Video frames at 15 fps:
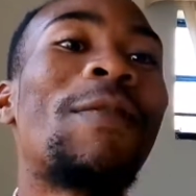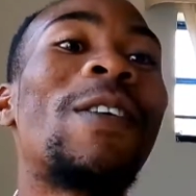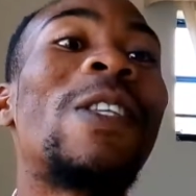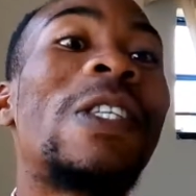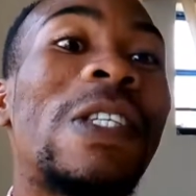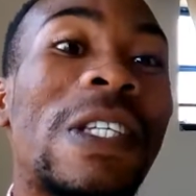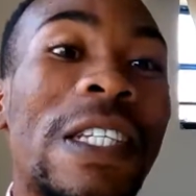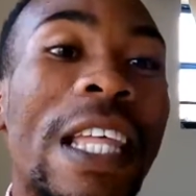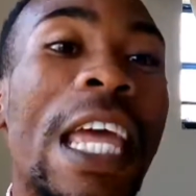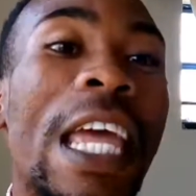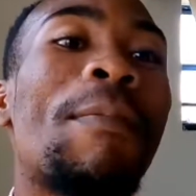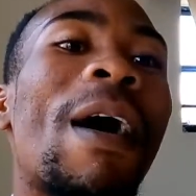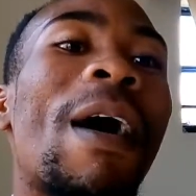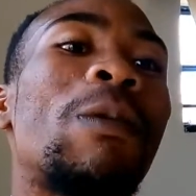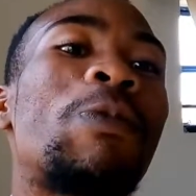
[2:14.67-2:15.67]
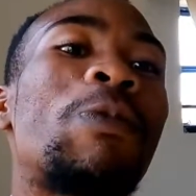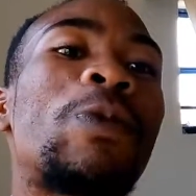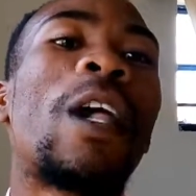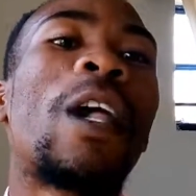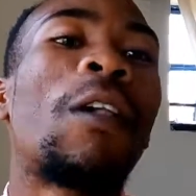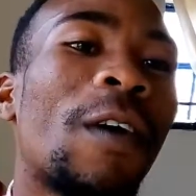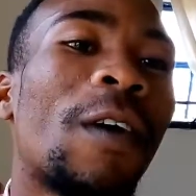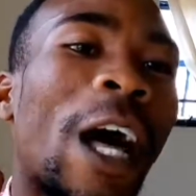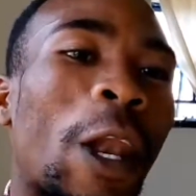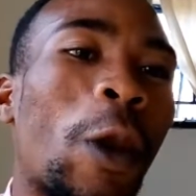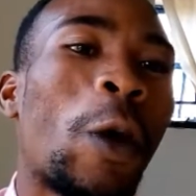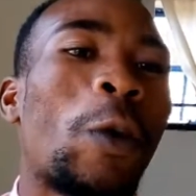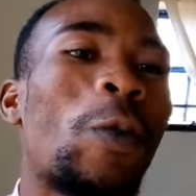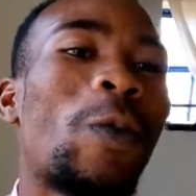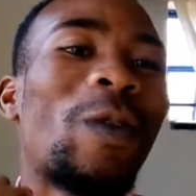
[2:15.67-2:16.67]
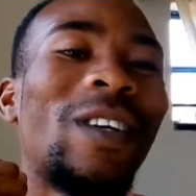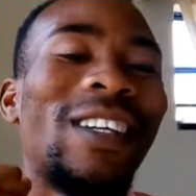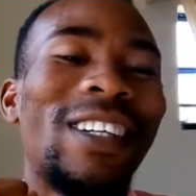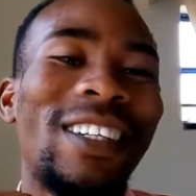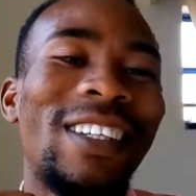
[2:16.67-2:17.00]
even stay by himself alone.